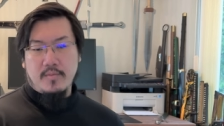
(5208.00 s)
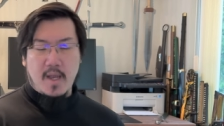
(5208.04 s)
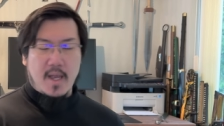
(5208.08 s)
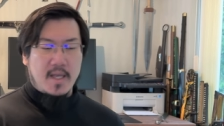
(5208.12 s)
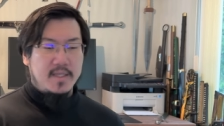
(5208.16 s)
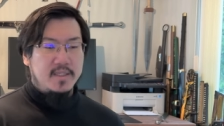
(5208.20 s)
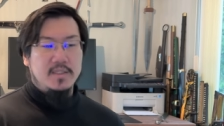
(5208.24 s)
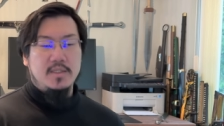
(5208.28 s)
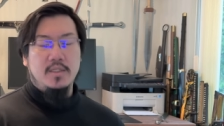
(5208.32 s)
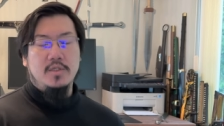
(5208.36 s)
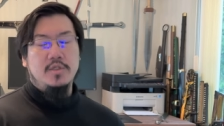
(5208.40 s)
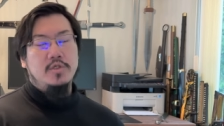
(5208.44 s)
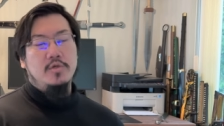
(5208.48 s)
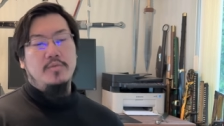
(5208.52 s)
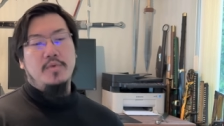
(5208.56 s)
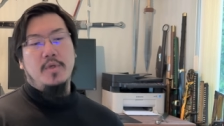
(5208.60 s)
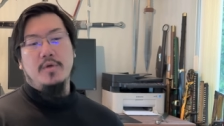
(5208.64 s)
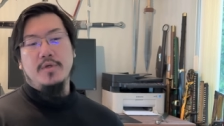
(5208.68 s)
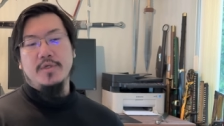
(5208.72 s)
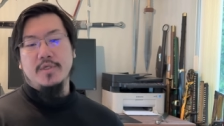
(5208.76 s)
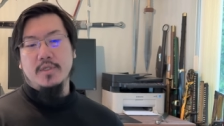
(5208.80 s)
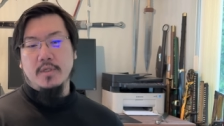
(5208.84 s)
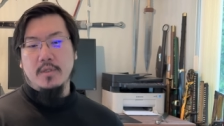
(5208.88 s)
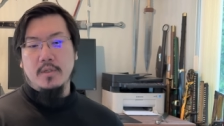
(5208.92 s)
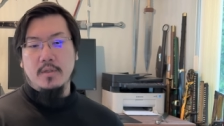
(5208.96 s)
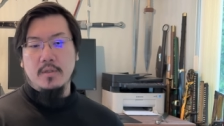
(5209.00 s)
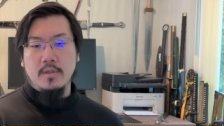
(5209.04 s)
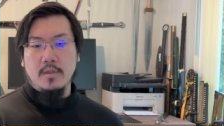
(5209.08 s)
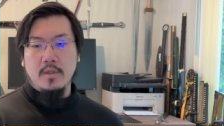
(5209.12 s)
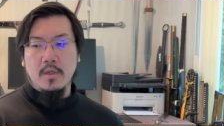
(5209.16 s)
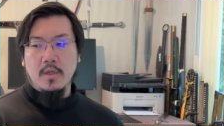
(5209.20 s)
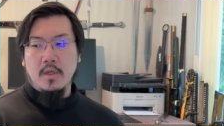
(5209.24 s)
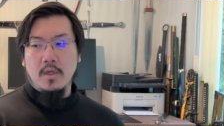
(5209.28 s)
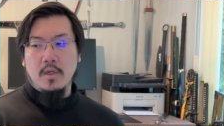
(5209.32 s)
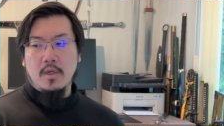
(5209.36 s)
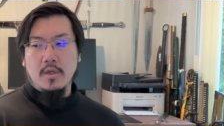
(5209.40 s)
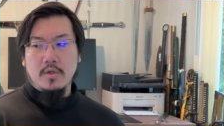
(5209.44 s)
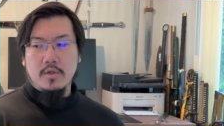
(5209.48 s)
mass distribution,
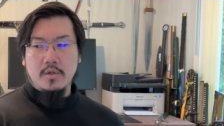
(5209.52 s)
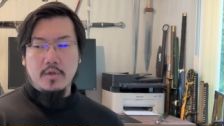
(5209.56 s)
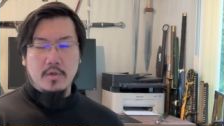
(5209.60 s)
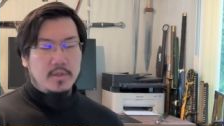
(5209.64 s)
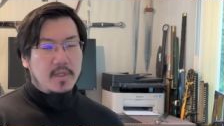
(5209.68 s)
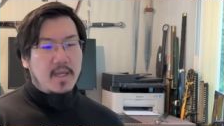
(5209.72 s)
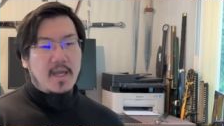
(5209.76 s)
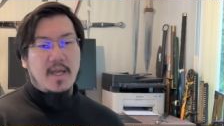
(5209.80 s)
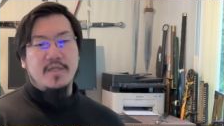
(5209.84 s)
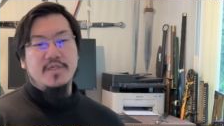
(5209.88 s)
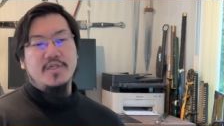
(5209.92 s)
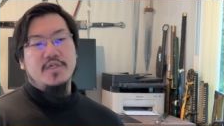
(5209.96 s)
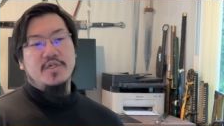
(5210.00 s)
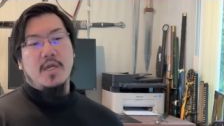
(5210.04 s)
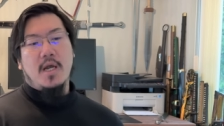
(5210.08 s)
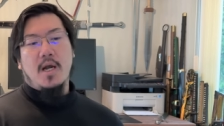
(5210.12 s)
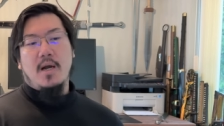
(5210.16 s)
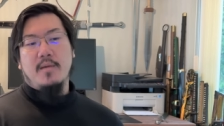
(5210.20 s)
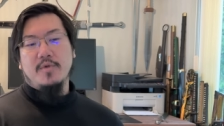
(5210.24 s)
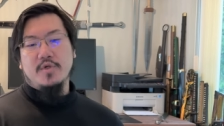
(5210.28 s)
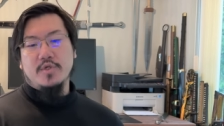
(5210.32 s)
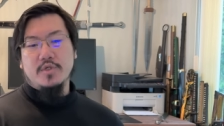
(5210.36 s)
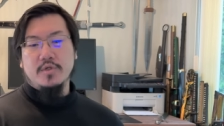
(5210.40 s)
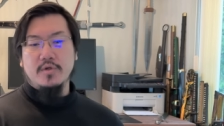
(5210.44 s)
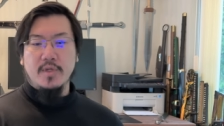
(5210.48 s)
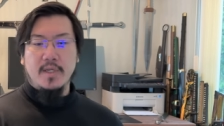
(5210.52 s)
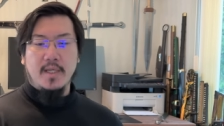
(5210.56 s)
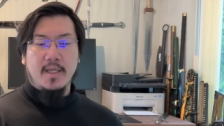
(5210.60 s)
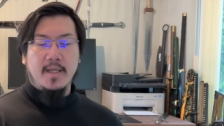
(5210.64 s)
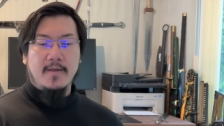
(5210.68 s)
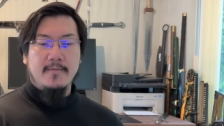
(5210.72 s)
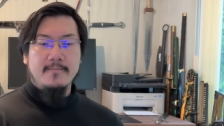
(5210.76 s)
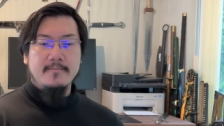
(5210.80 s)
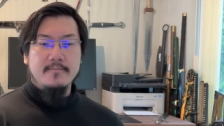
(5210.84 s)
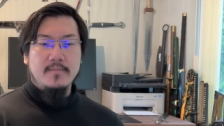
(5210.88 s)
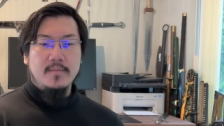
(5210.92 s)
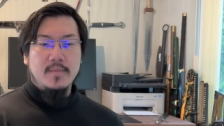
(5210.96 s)
good edge geometry.